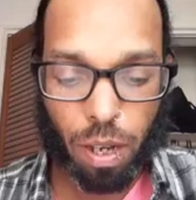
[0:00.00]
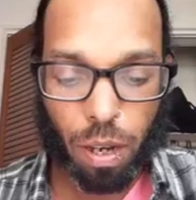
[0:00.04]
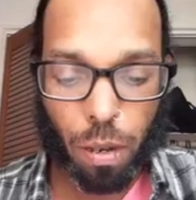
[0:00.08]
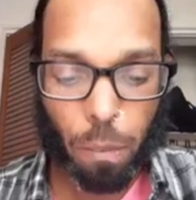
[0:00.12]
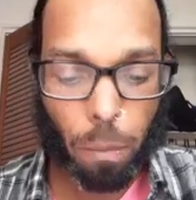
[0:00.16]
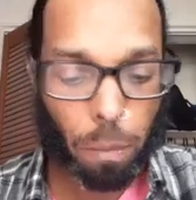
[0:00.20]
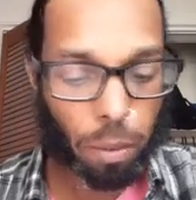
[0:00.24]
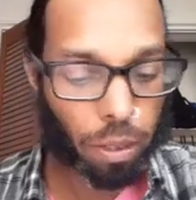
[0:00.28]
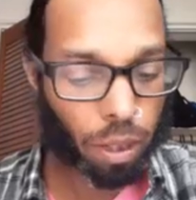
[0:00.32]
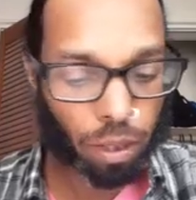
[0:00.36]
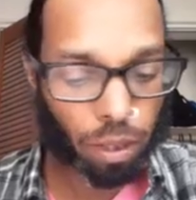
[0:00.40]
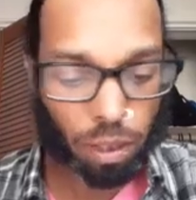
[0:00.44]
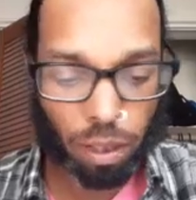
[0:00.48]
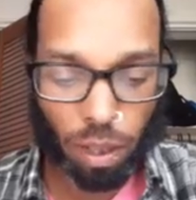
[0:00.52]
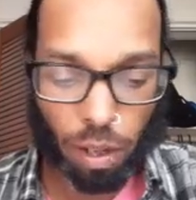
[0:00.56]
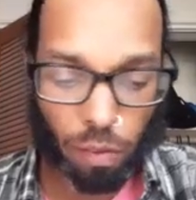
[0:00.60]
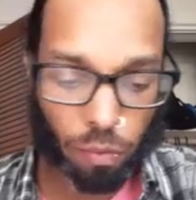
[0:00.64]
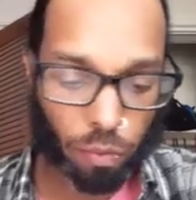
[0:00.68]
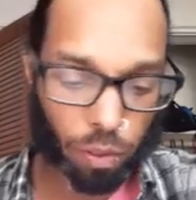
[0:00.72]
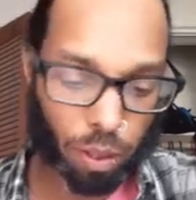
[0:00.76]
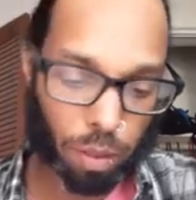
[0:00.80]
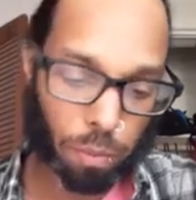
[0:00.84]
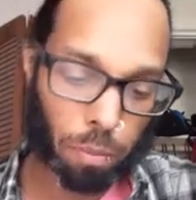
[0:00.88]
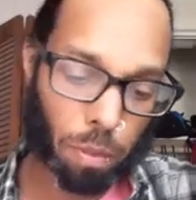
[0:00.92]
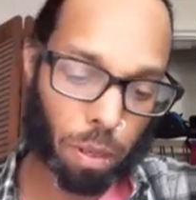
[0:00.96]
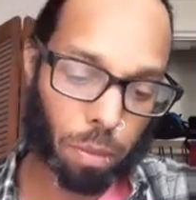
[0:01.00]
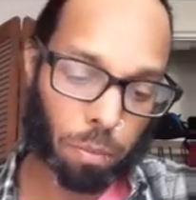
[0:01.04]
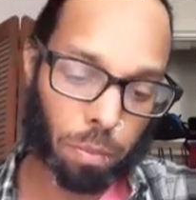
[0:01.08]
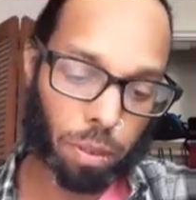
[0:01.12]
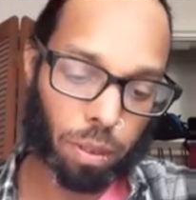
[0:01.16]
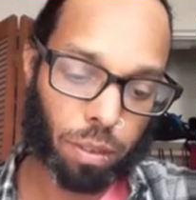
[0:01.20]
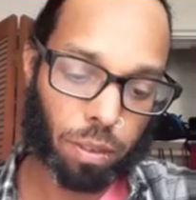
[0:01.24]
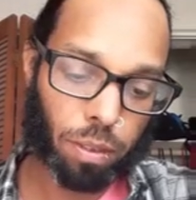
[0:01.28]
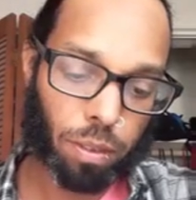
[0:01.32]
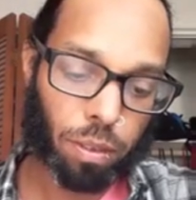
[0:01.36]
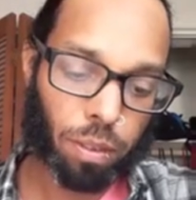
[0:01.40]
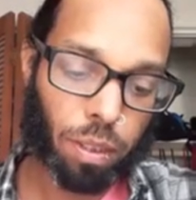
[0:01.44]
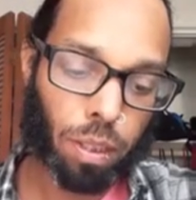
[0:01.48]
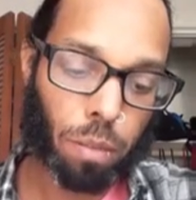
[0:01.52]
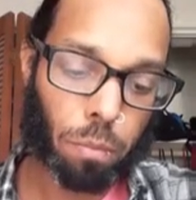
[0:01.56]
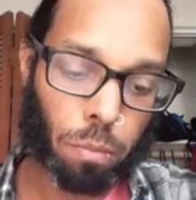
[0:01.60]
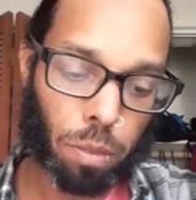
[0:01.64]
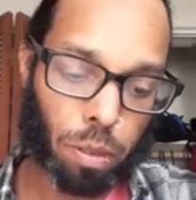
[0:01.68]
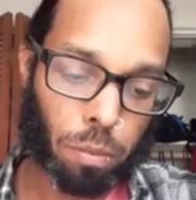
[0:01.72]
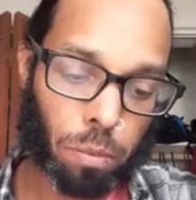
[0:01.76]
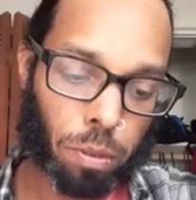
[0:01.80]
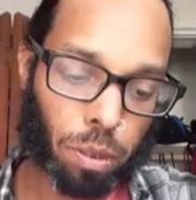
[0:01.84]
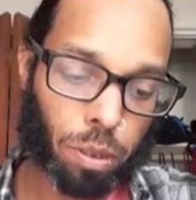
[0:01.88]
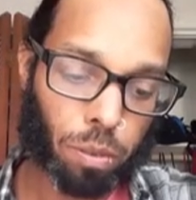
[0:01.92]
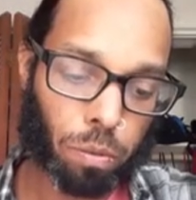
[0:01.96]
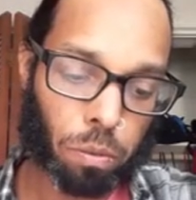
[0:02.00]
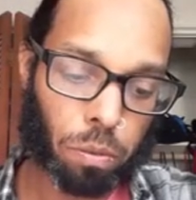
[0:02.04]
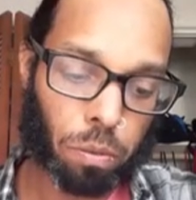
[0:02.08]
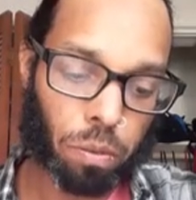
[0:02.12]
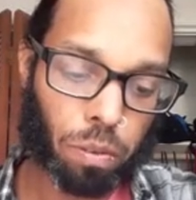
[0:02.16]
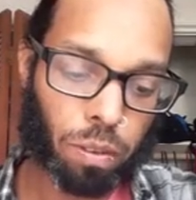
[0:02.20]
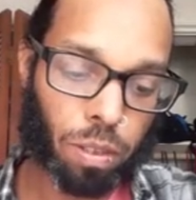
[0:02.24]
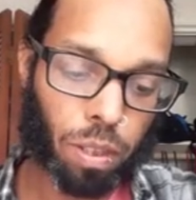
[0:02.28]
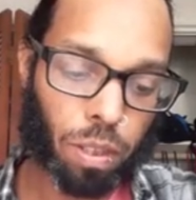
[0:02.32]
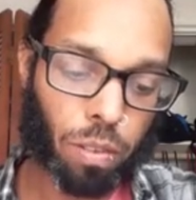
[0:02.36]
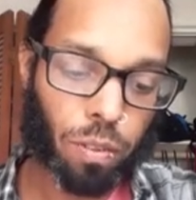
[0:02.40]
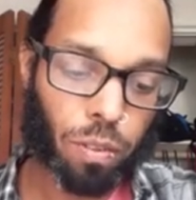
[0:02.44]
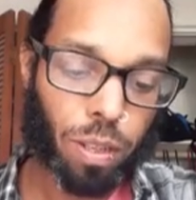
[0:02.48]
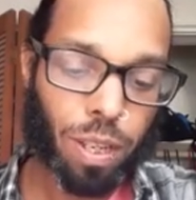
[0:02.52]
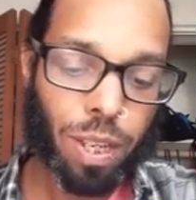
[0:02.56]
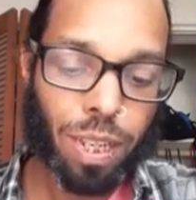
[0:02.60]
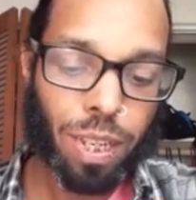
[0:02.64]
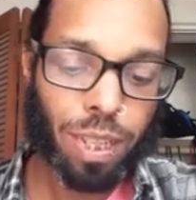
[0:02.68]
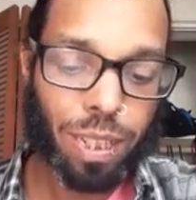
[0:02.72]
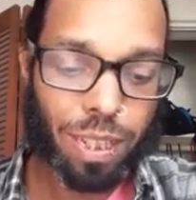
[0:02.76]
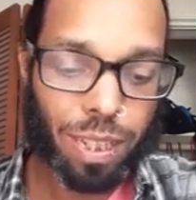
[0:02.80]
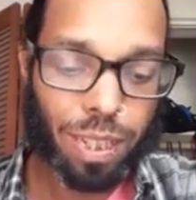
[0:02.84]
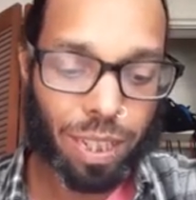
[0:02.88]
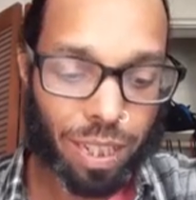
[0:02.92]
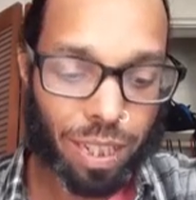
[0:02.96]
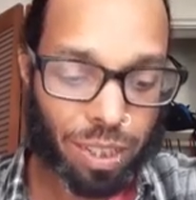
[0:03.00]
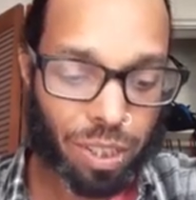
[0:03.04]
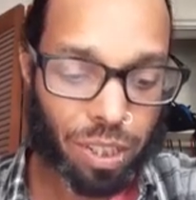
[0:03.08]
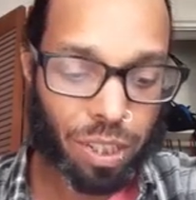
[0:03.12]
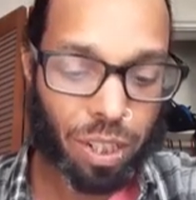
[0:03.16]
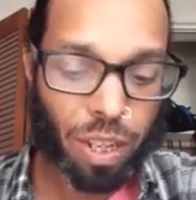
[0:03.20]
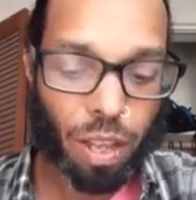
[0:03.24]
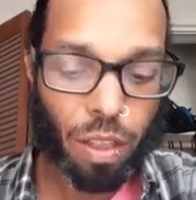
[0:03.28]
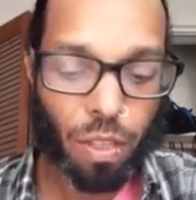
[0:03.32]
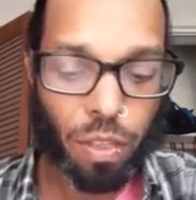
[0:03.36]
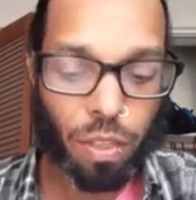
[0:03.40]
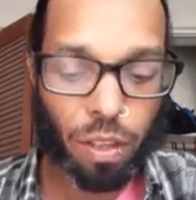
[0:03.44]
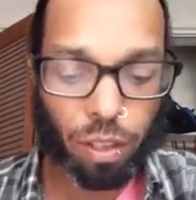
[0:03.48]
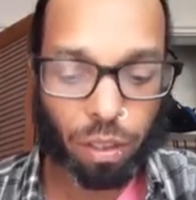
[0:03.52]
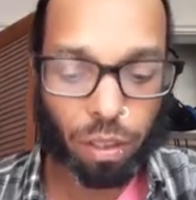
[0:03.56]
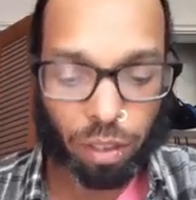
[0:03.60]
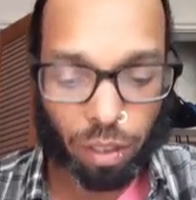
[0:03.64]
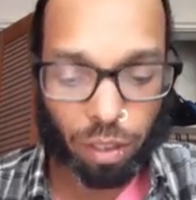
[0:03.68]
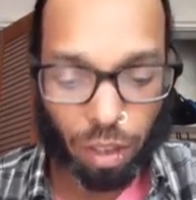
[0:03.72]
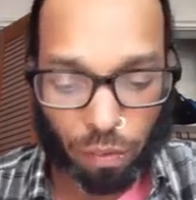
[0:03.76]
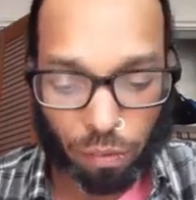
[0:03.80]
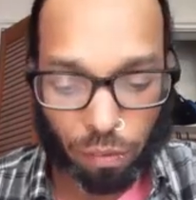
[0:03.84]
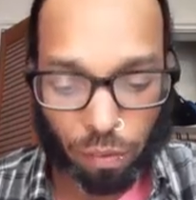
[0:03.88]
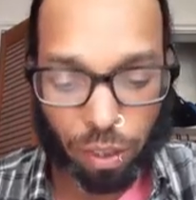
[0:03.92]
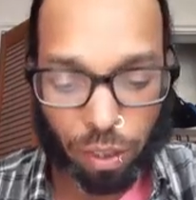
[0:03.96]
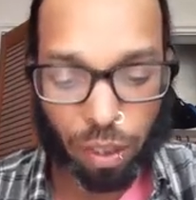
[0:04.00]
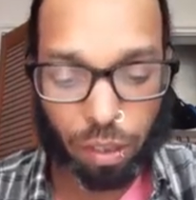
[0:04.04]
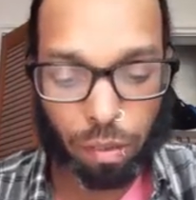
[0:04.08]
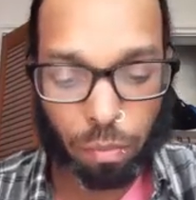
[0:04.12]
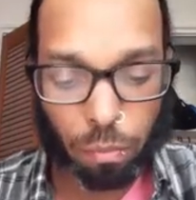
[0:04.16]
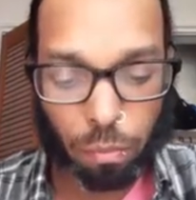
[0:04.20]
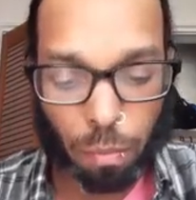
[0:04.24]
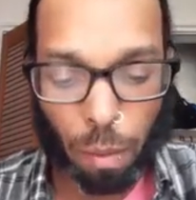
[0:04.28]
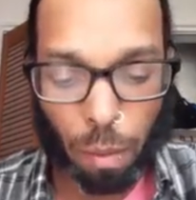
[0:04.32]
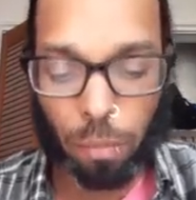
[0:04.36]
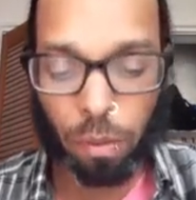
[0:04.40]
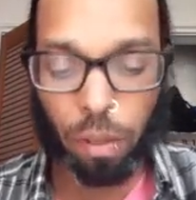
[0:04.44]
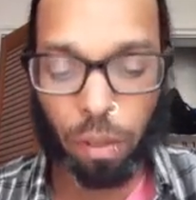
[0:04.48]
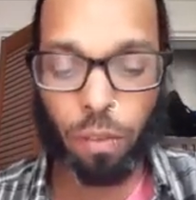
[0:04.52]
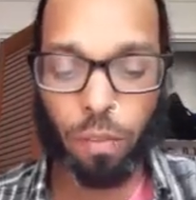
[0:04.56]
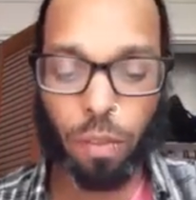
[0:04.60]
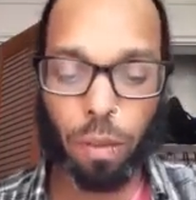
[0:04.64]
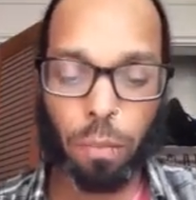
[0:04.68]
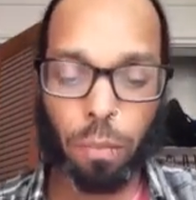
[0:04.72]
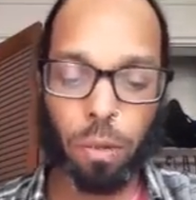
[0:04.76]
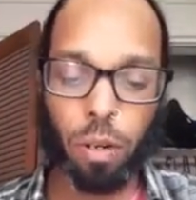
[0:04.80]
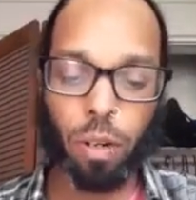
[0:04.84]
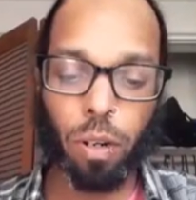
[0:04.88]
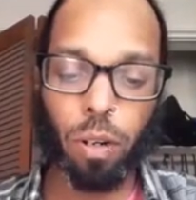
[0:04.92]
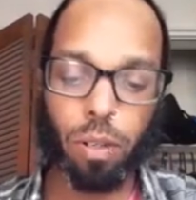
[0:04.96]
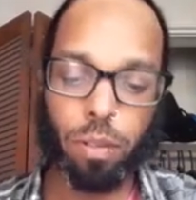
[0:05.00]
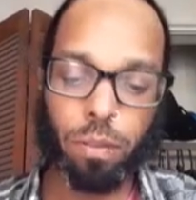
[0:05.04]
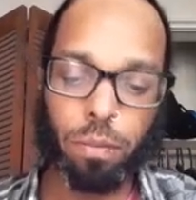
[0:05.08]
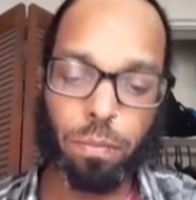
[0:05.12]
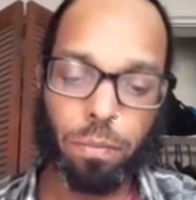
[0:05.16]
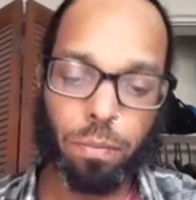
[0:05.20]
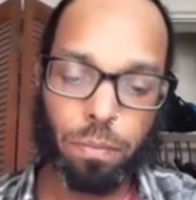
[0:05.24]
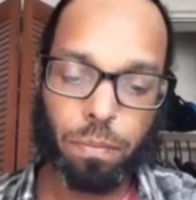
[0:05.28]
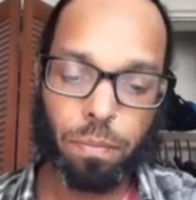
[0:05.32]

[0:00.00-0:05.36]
But a lovely mummer, he murmured to himself. Kinch, the loveliest mummer of them all.